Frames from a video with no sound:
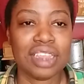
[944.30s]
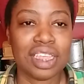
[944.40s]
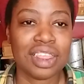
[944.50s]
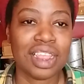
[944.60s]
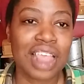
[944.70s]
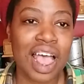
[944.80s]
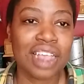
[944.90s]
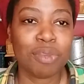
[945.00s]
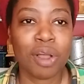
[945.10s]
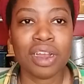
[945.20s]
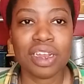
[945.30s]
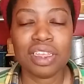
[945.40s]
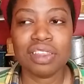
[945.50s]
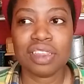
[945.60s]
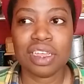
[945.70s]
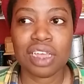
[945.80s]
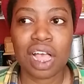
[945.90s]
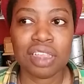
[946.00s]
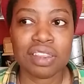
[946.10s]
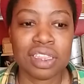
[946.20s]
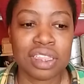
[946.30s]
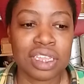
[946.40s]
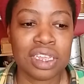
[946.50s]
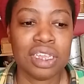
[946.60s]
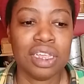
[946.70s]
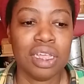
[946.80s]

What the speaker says: And the last part is like constantly